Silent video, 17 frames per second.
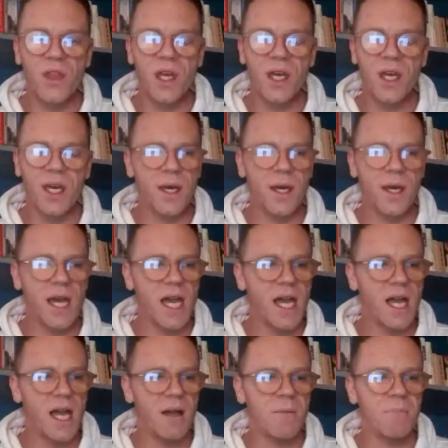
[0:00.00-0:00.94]

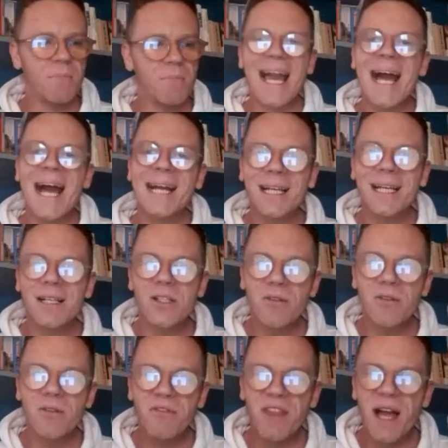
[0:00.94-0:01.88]
the mechanics
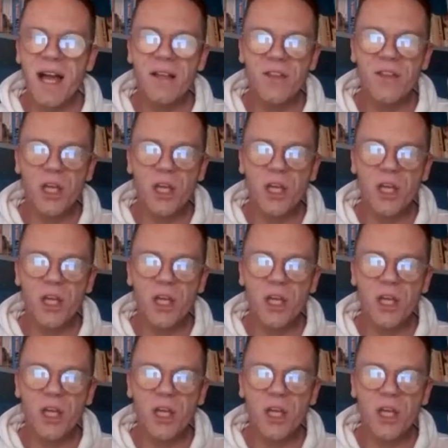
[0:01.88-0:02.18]
of that,